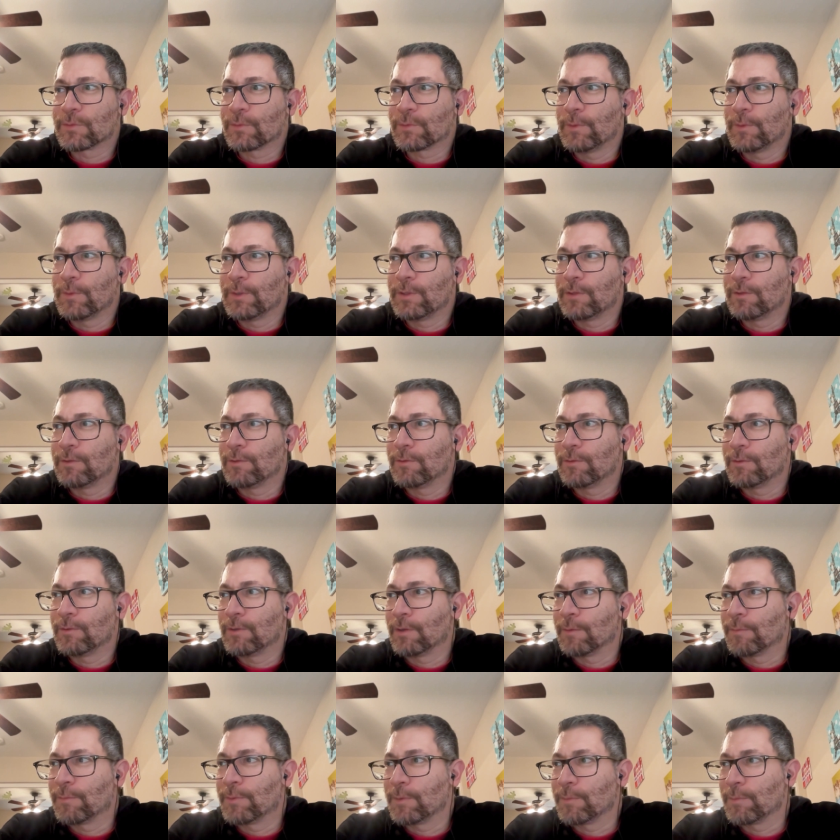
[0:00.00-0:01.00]
when we
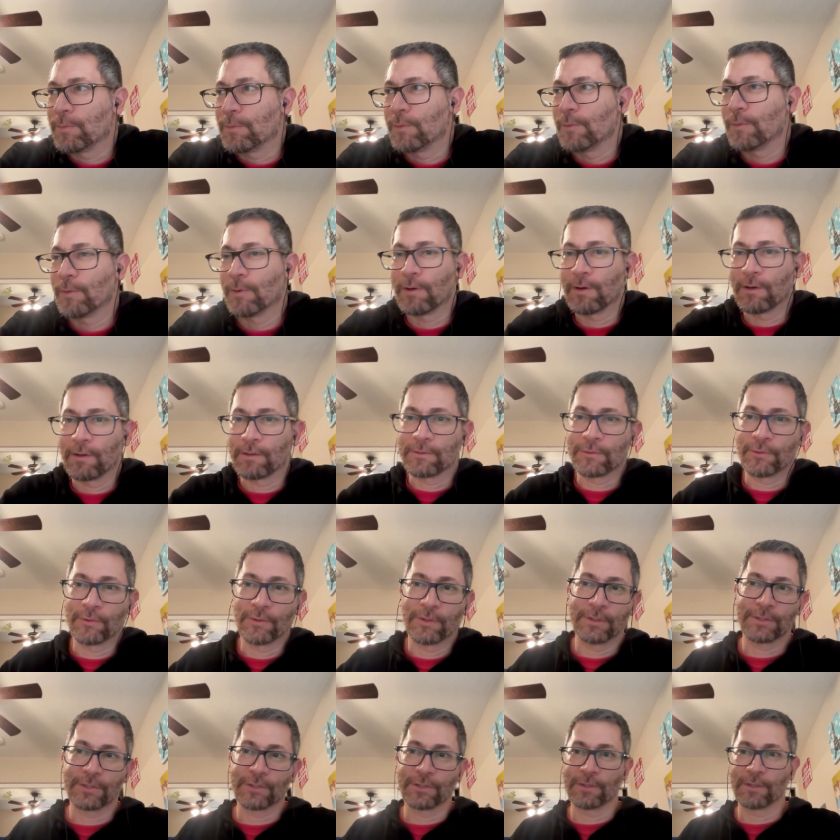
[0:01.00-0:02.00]
do, people who are
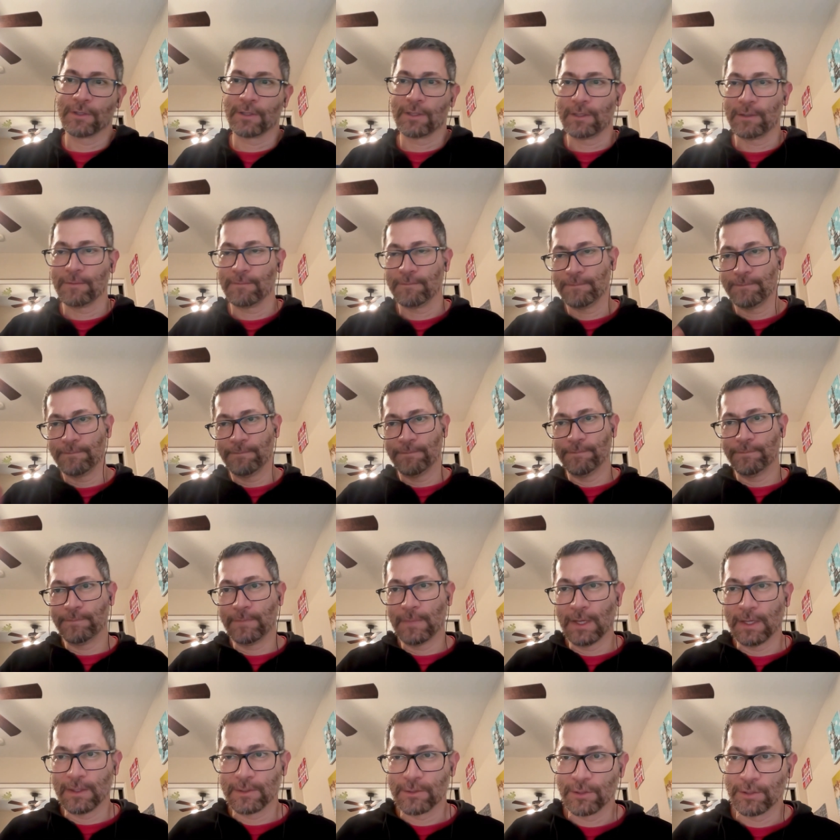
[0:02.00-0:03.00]
traditionally,
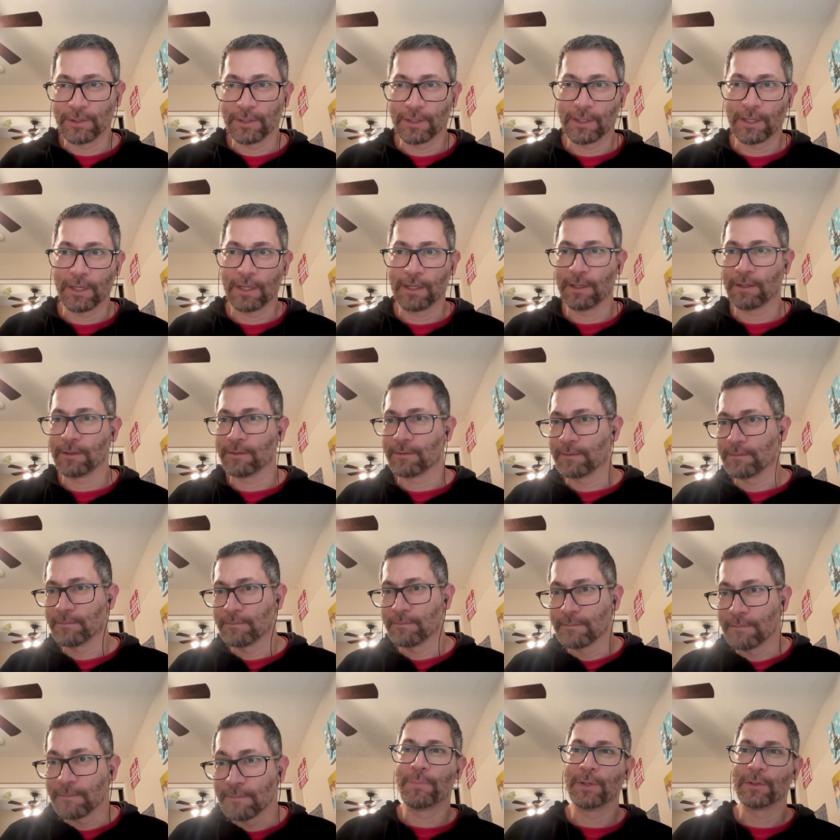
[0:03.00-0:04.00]
as you indicated,
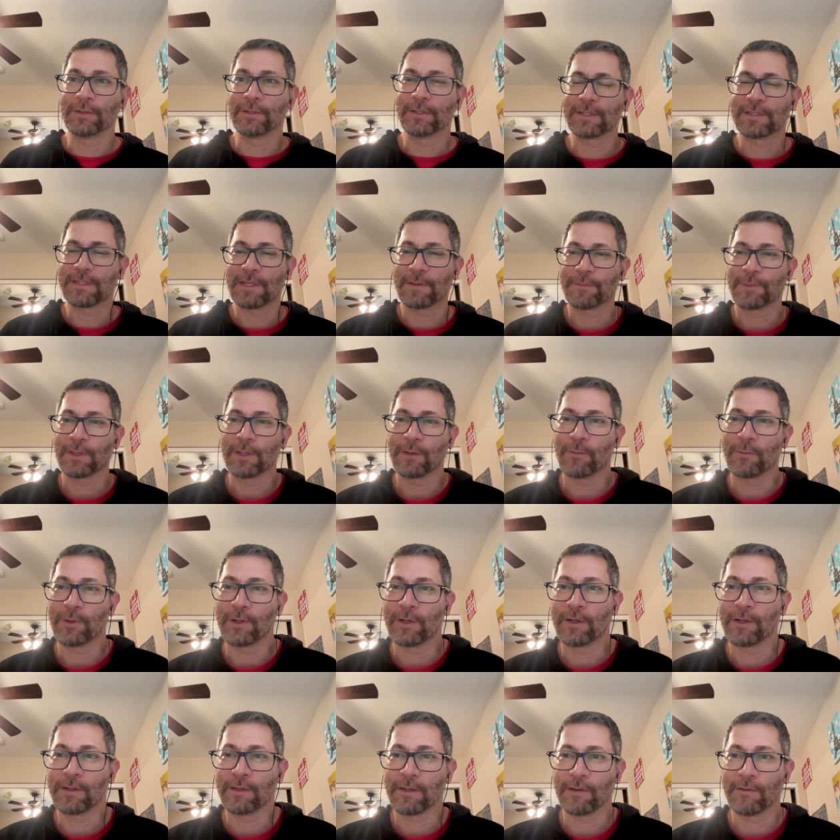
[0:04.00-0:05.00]
building something
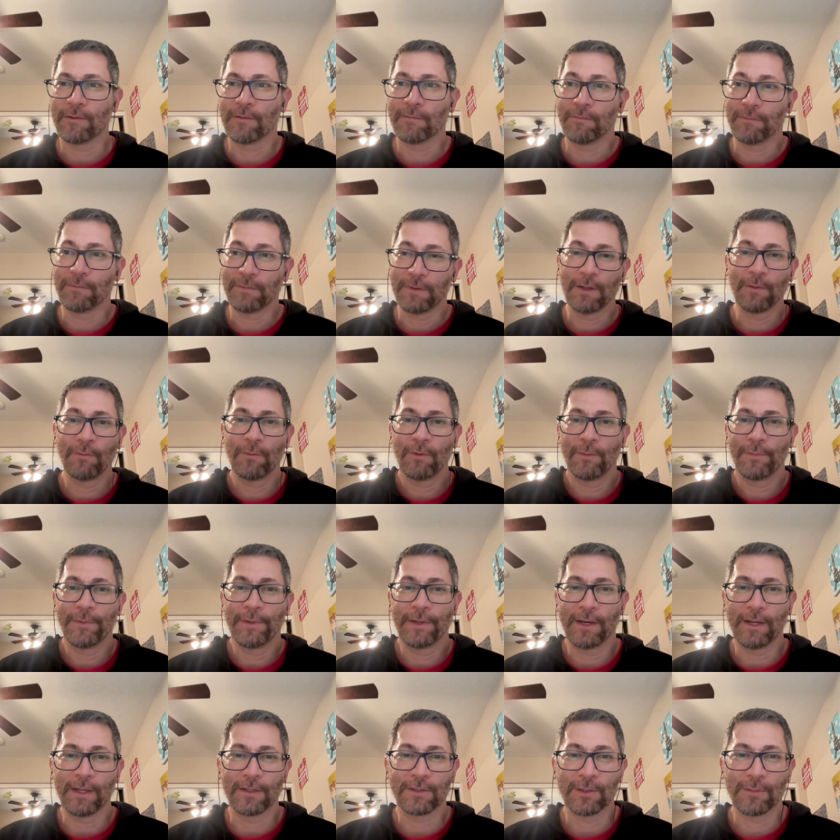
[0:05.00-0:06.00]
where there will be
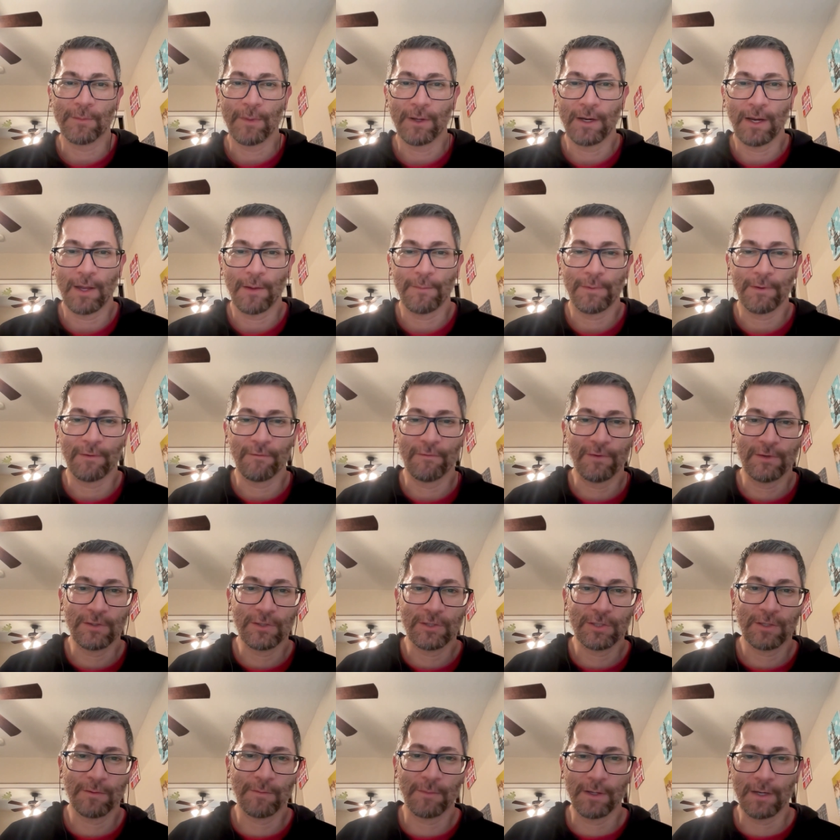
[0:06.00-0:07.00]
an answer. It might not be
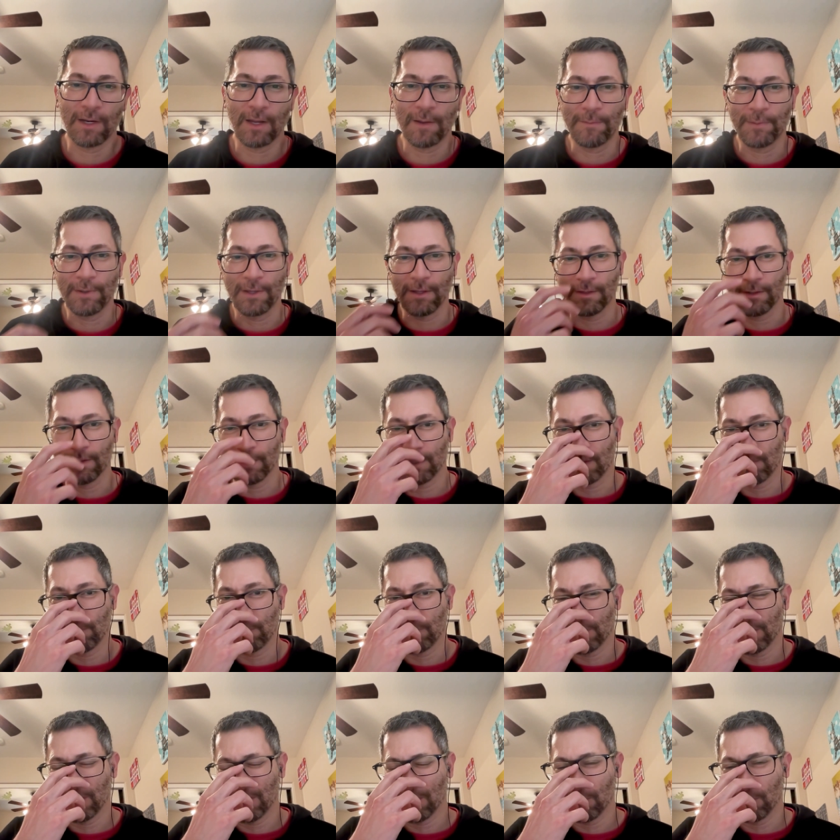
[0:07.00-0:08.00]
efficient, might not be elegant,
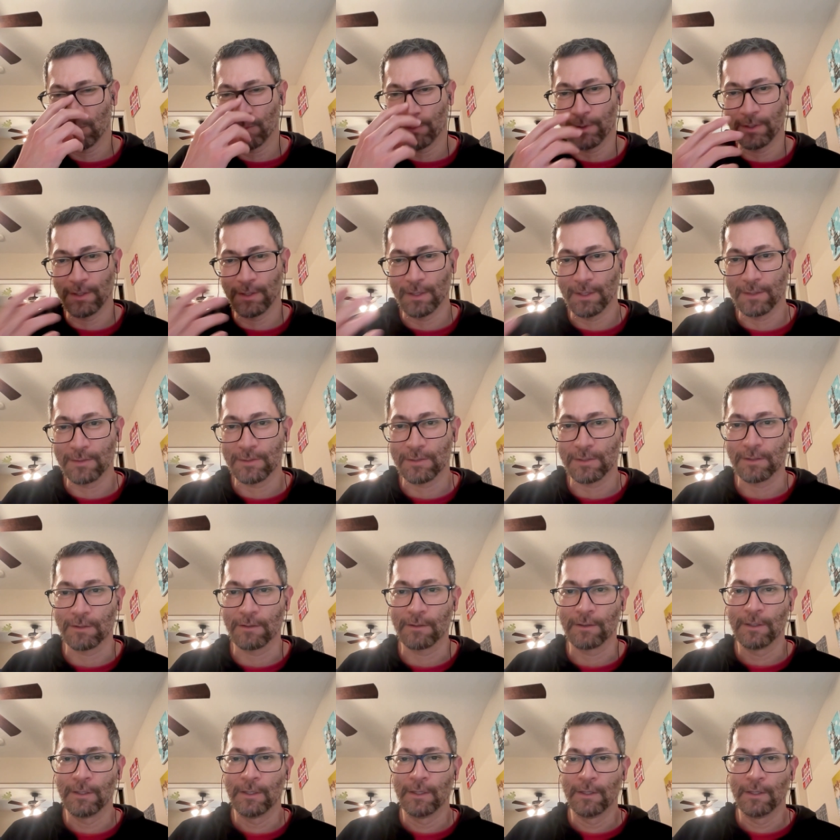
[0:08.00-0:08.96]
but there will be an answer.